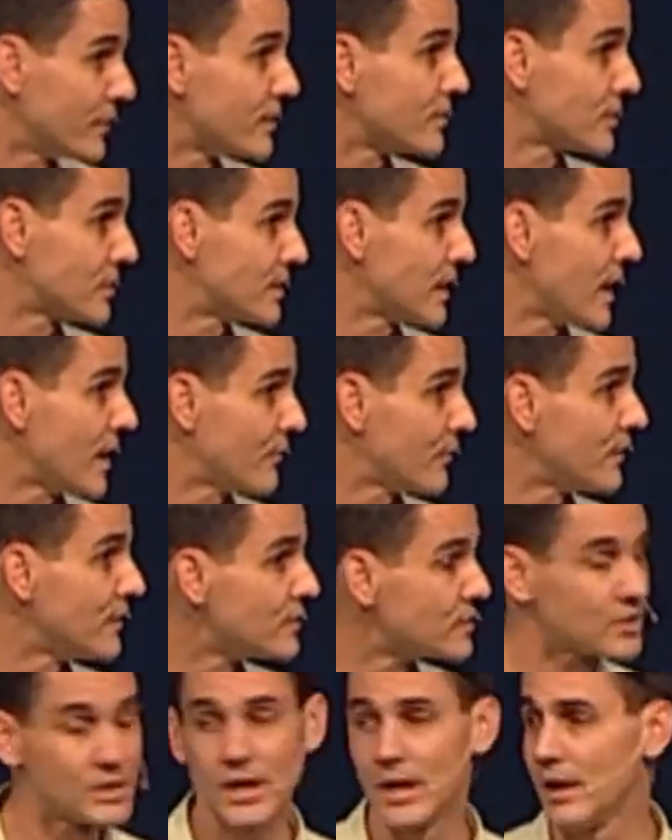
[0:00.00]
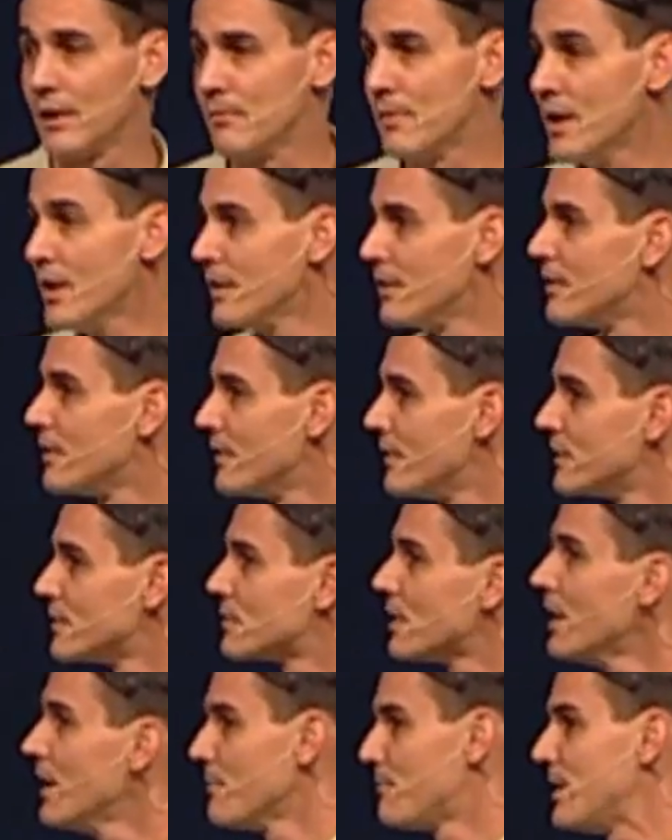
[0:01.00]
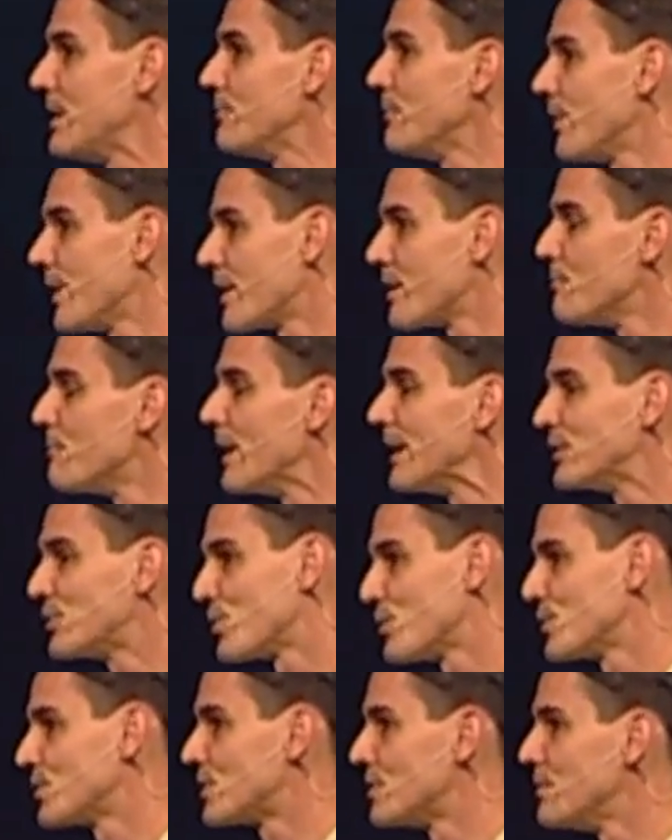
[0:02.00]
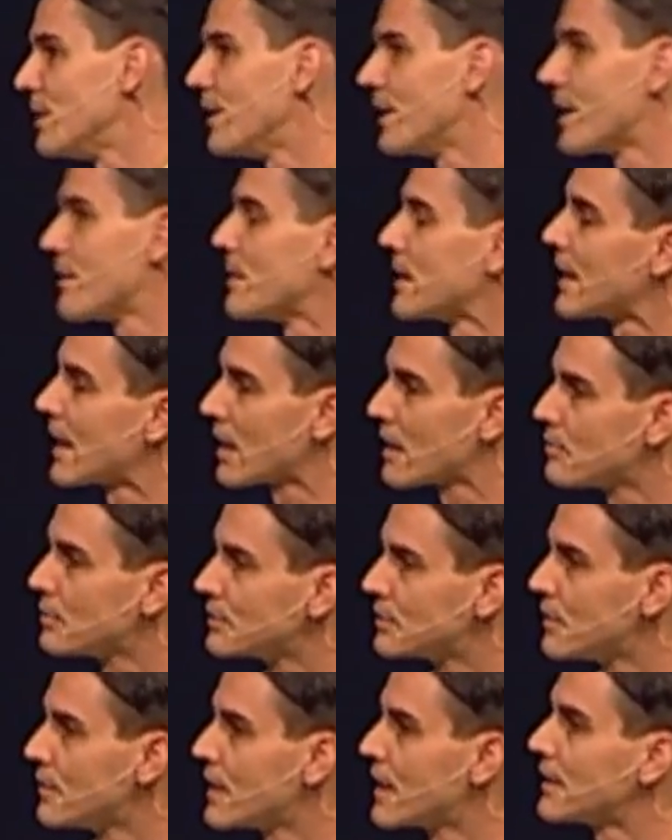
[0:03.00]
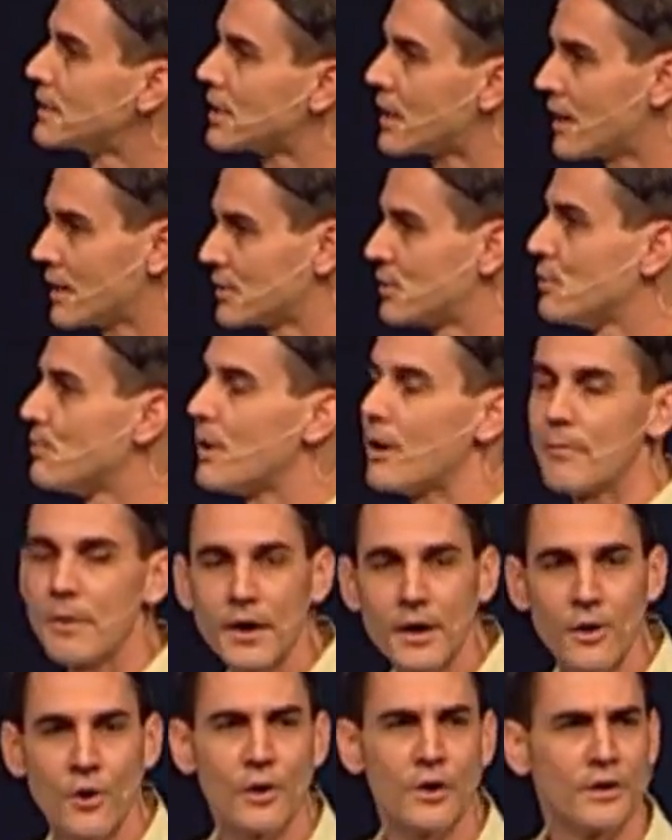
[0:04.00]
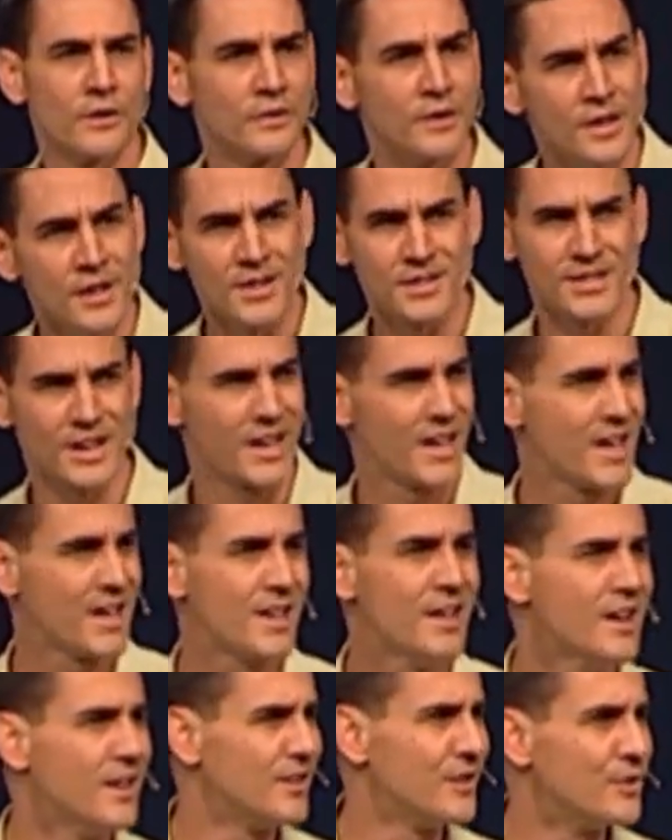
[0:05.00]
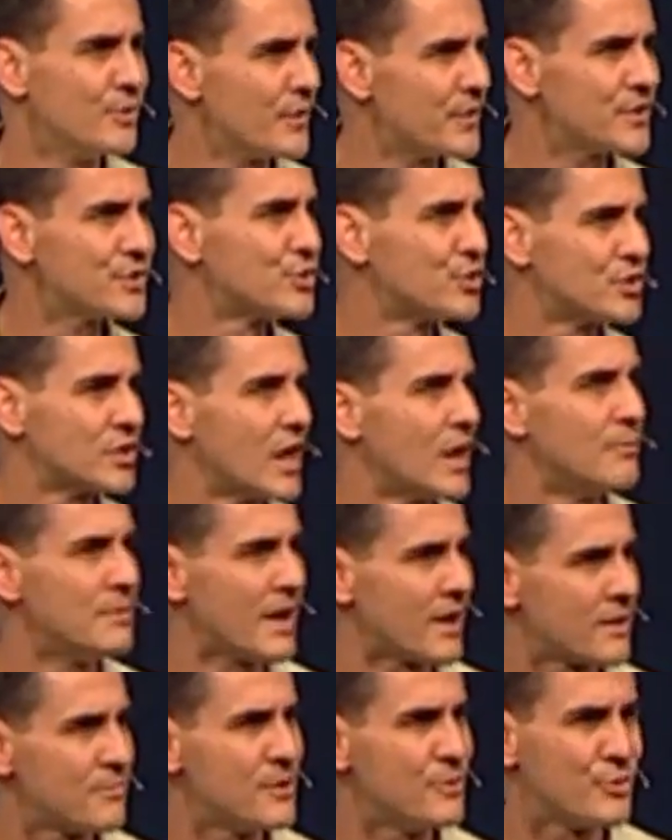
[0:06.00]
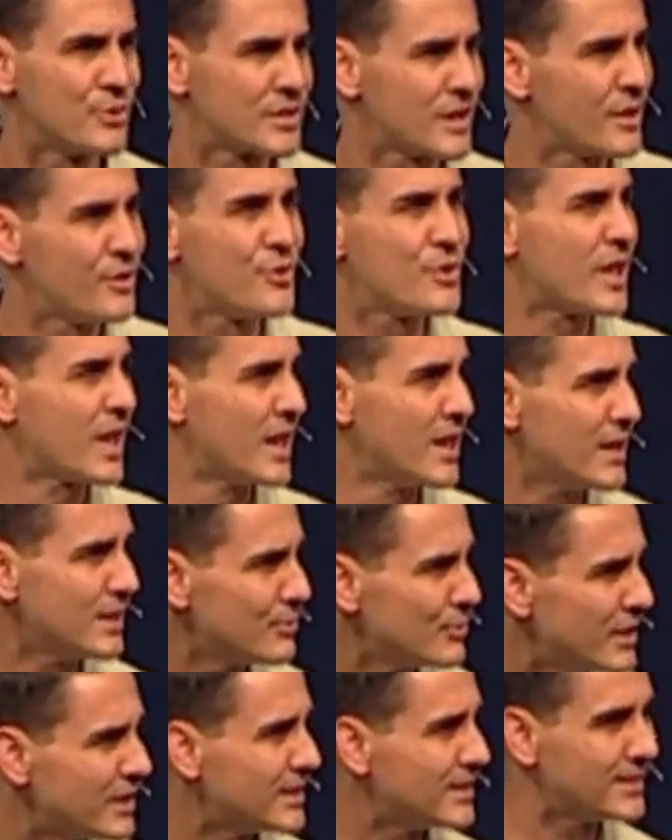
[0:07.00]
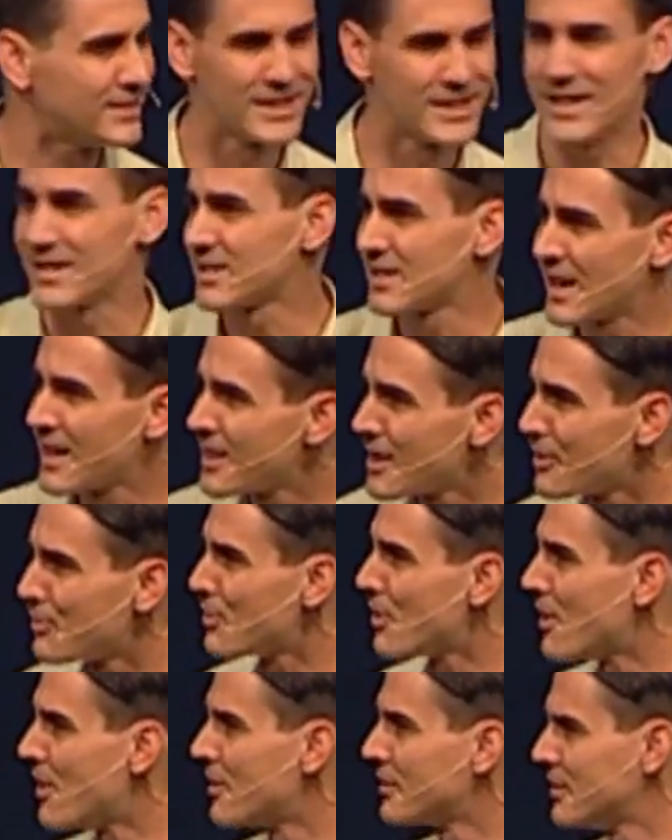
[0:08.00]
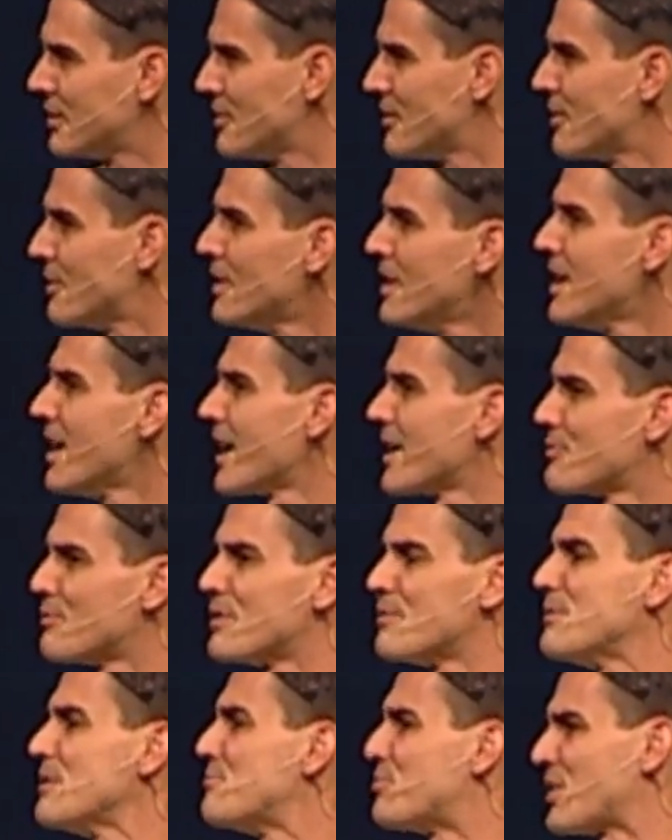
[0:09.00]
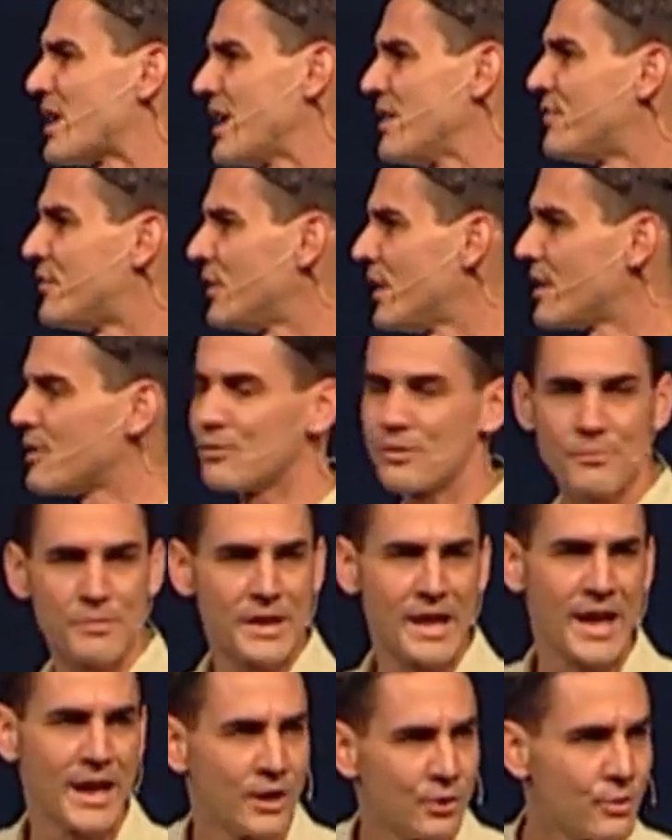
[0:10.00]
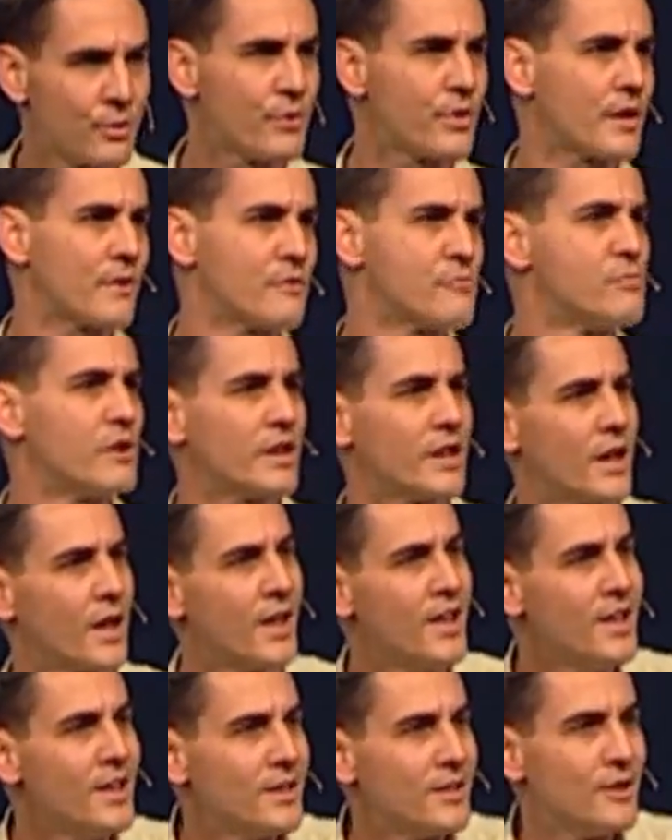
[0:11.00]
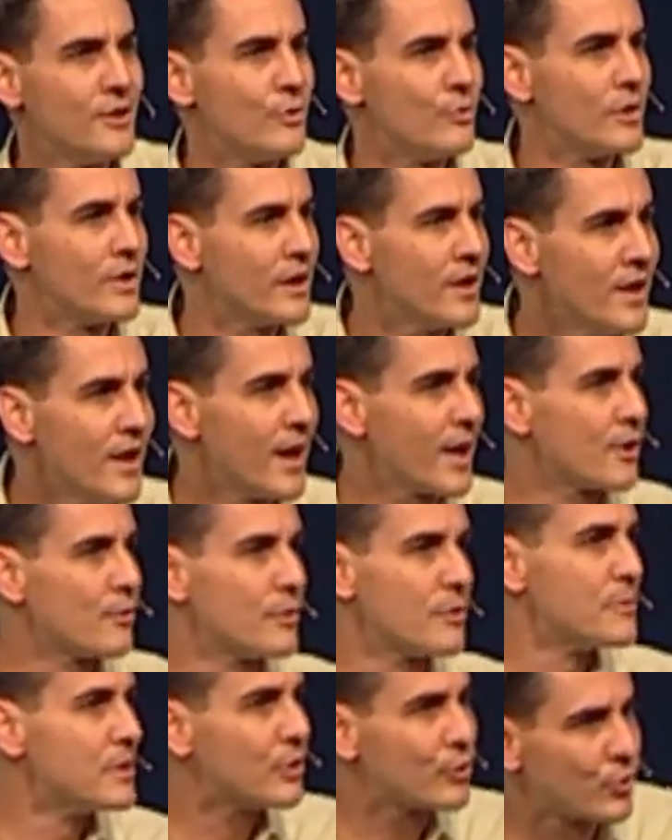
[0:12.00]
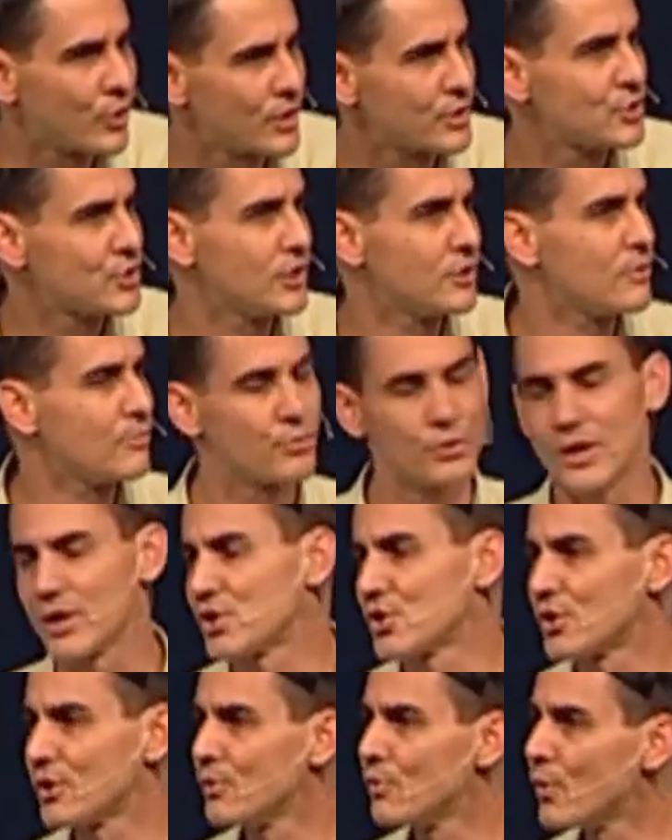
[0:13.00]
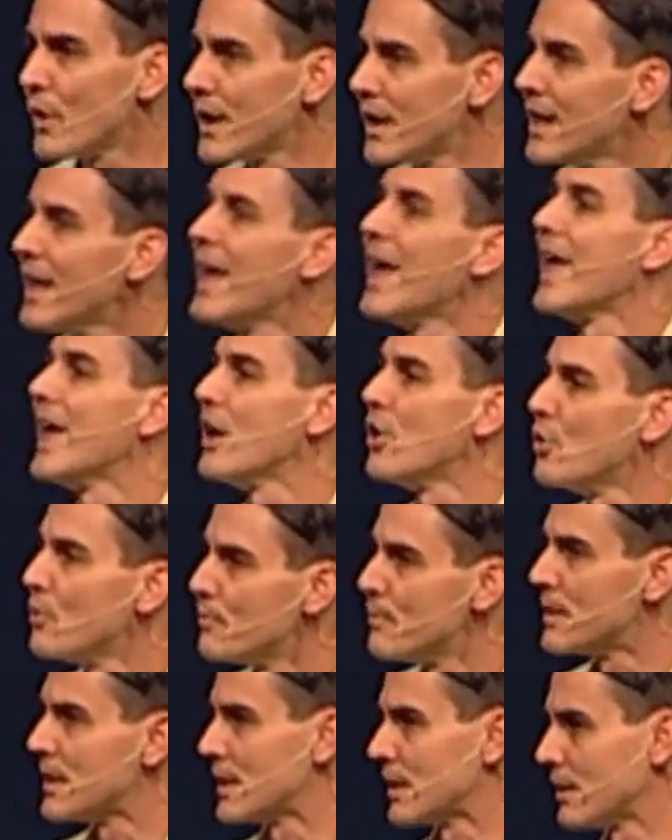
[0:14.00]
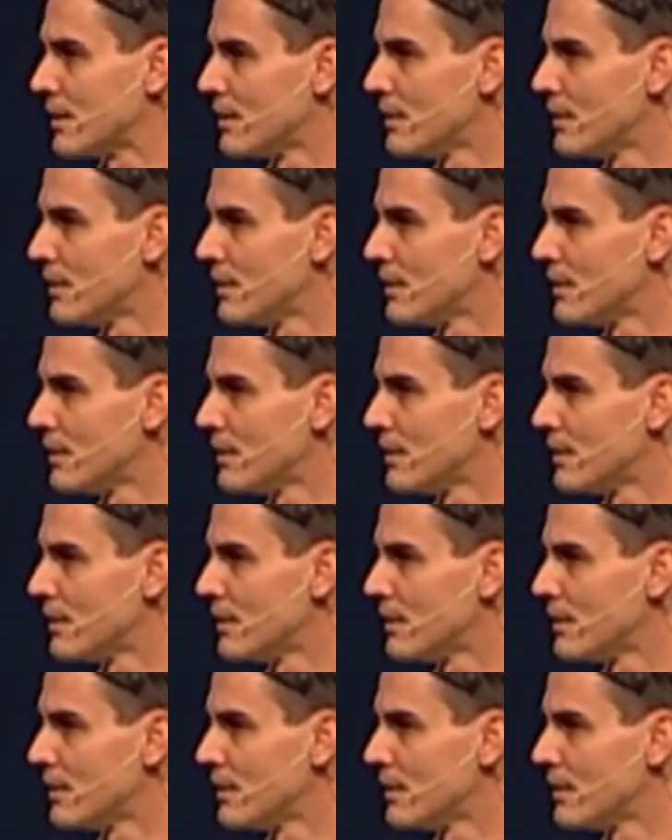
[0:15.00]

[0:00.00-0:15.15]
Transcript: this staff and this team. There, there's people that are mentors to me that I'm accountable to that I talk to about my heart and say, hey, you know what, this just came out of me. Was I okay? Did, did I say that wrong? You know, I don't want to be prideful. I don't want to be angry with everybody. I, you know what, I don't want to be crushed under pressure and weight. Help me.